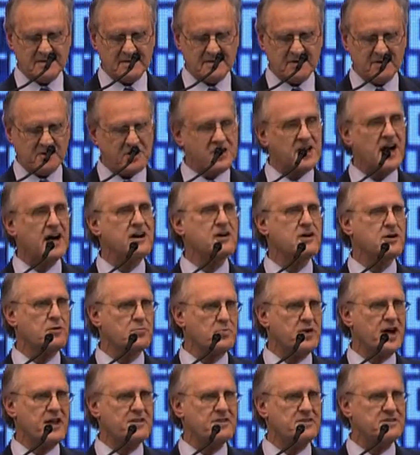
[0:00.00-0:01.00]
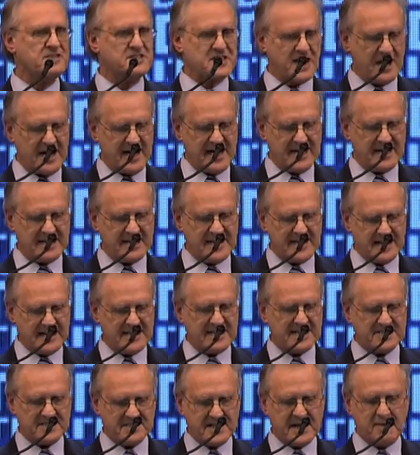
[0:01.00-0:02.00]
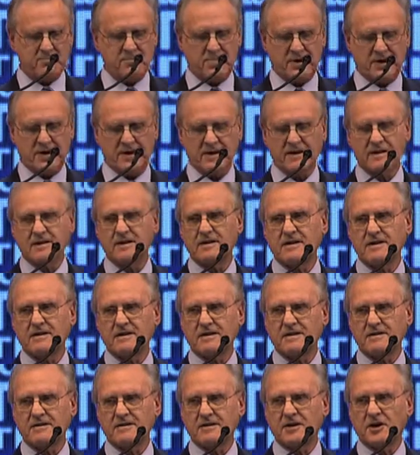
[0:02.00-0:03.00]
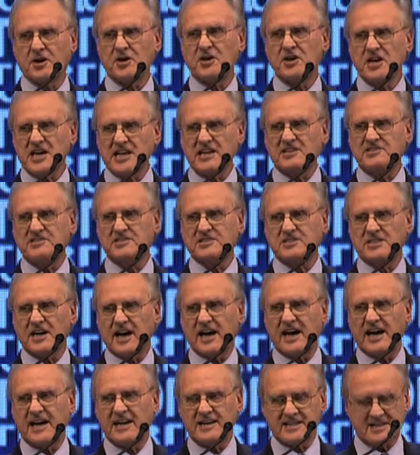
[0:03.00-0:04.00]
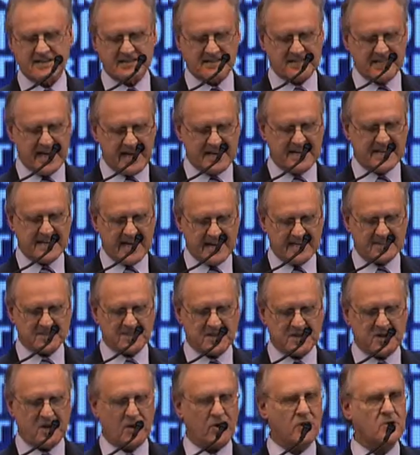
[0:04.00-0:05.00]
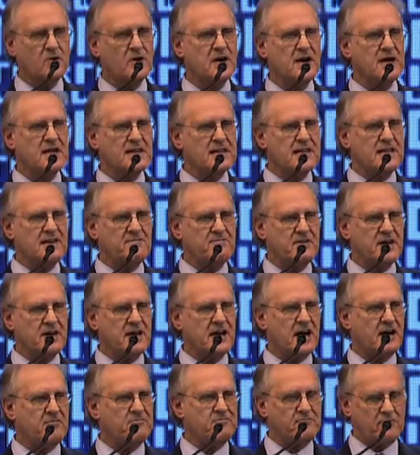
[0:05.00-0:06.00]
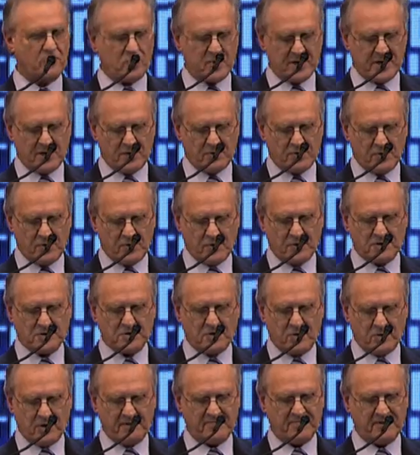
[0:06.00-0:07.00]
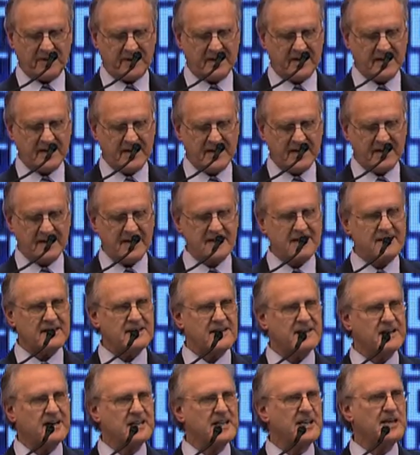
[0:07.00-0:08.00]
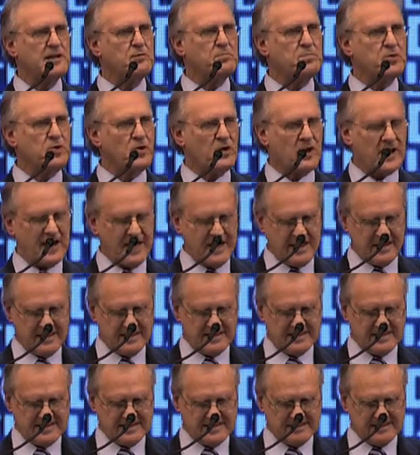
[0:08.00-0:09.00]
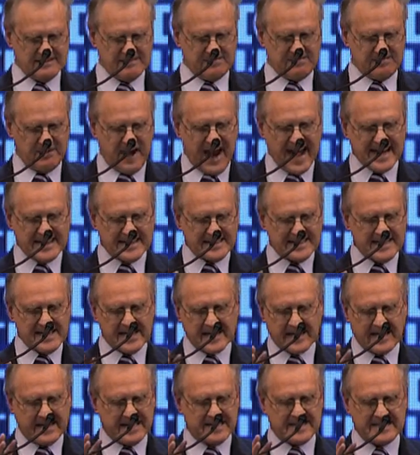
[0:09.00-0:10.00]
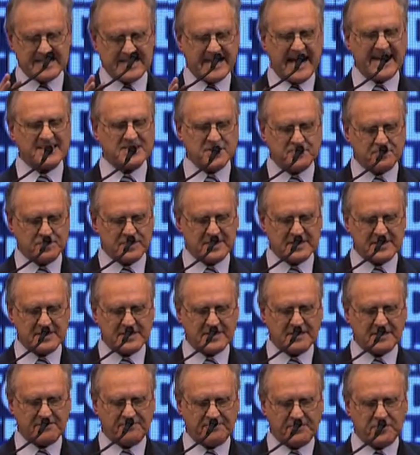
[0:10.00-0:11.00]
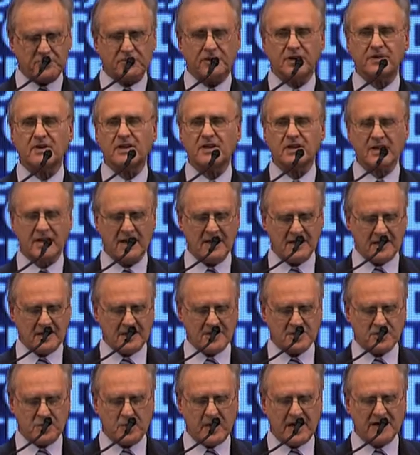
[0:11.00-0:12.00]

Her younger brother died in December. Her niece died 10 days ago, leaving a 4-year-old orphan. A little boy, frantic and desperate at the funeral to